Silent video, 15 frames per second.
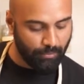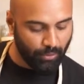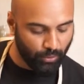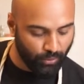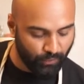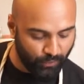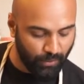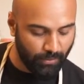
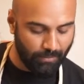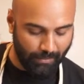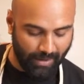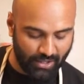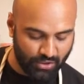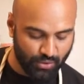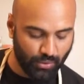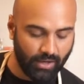beautiful
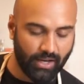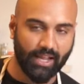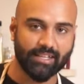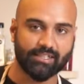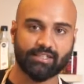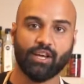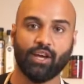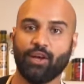medjool
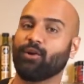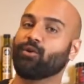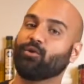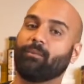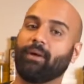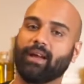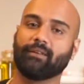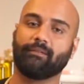dates to
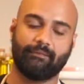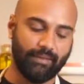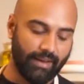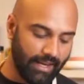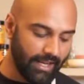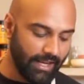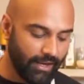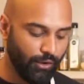make a
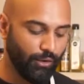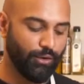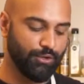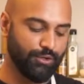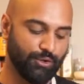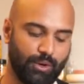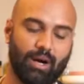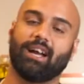filling.
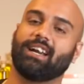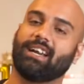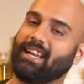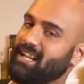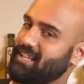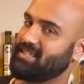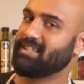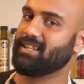Also our
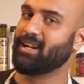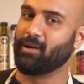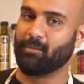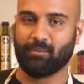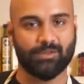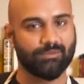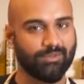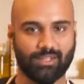date
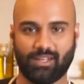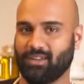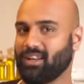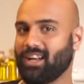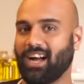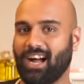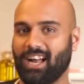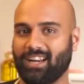syrup,
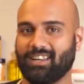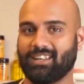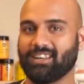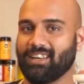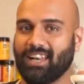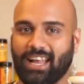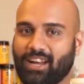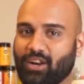
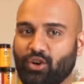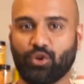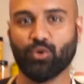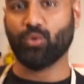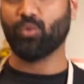can't like do